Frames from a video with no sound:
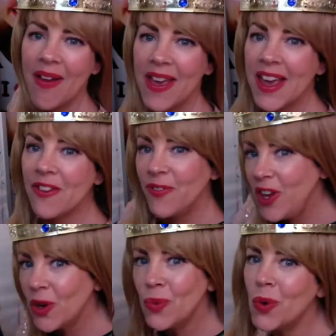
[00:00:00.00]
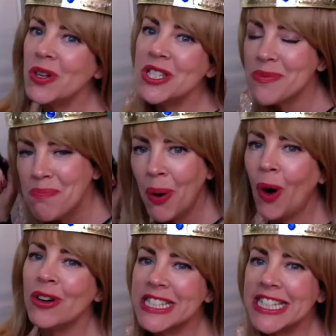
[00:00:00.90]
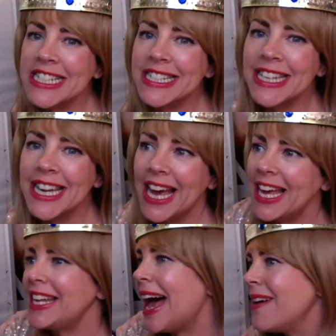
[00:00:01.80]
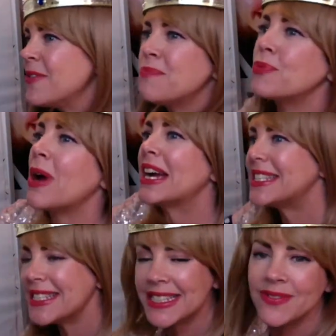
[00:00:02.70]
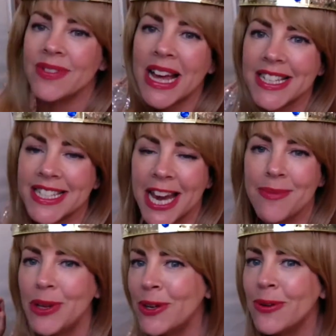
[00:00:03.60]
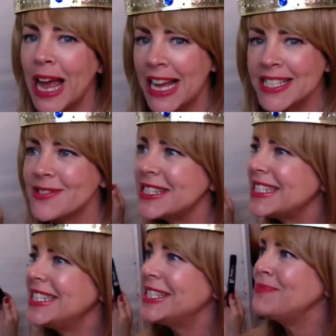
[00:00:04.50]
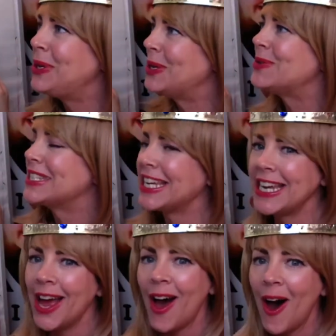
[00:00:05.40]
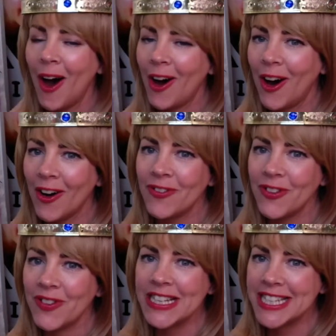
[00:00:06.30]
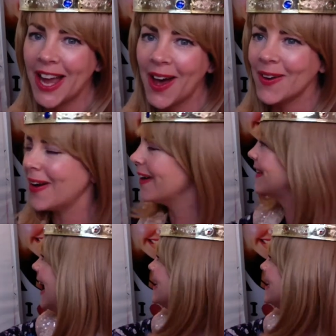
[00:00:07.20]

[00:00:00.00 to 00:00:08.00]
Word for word: If you want to pause it and have a practice of that shape, you can do. This is the beauty of a video. Okay,